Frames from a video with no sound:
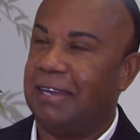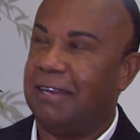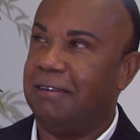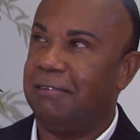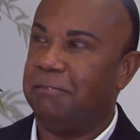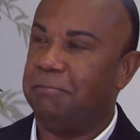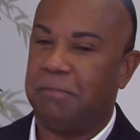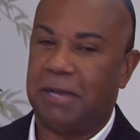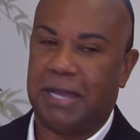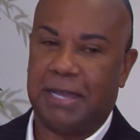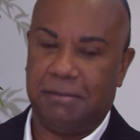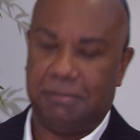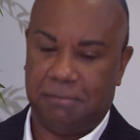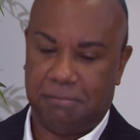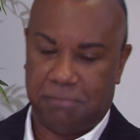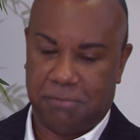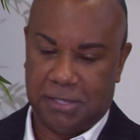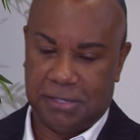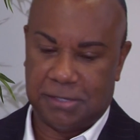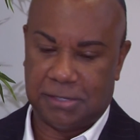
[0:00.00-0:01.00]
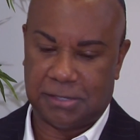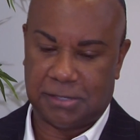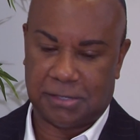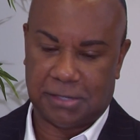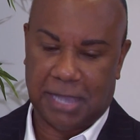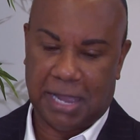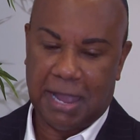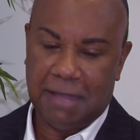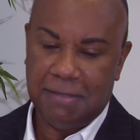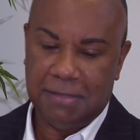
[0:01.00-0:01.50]
and by this
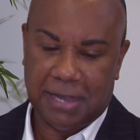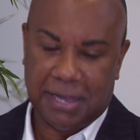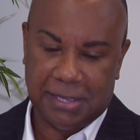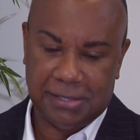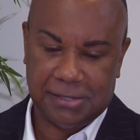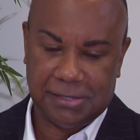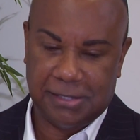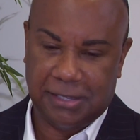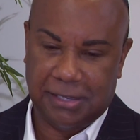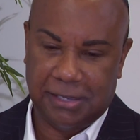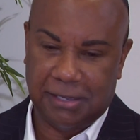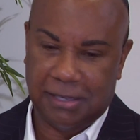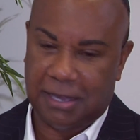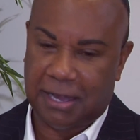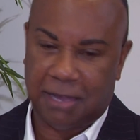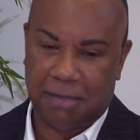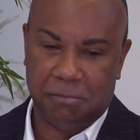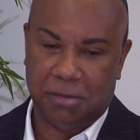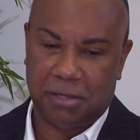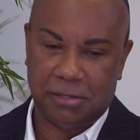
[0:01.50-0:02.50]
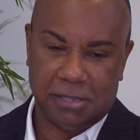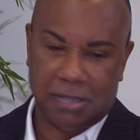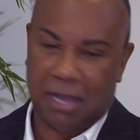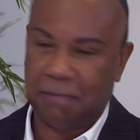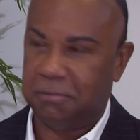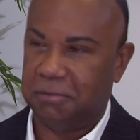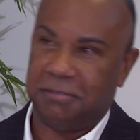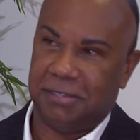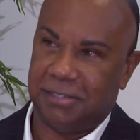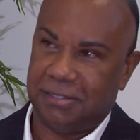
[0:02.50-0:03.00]
scan that I see, I'm on
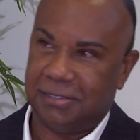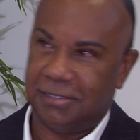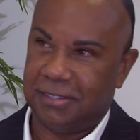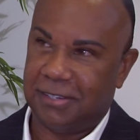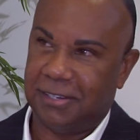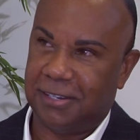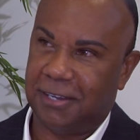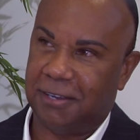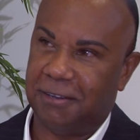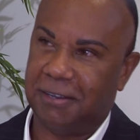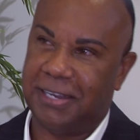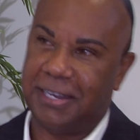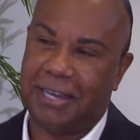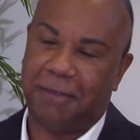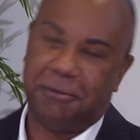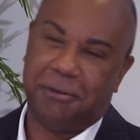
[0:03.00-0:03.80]
top of it. You know, and I